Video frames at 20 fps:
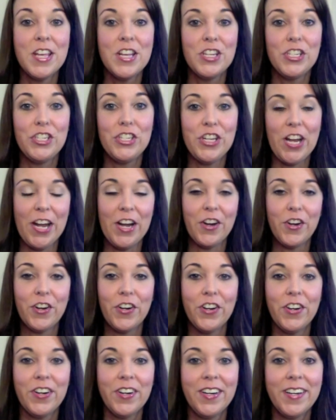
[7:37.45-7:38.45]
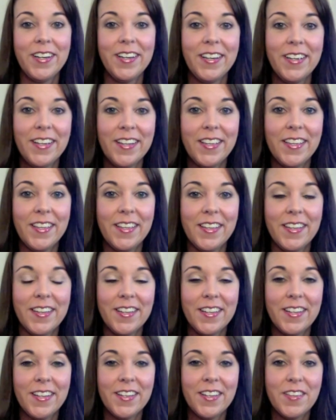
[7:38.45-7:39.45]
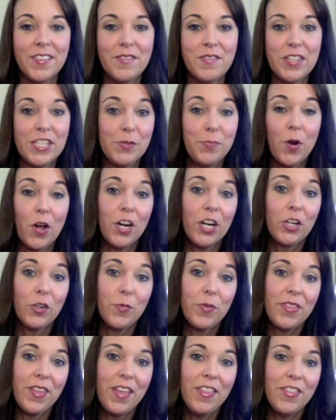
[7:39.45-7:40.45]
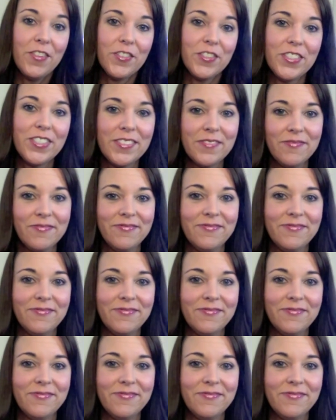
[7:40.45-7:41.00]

share this product with others.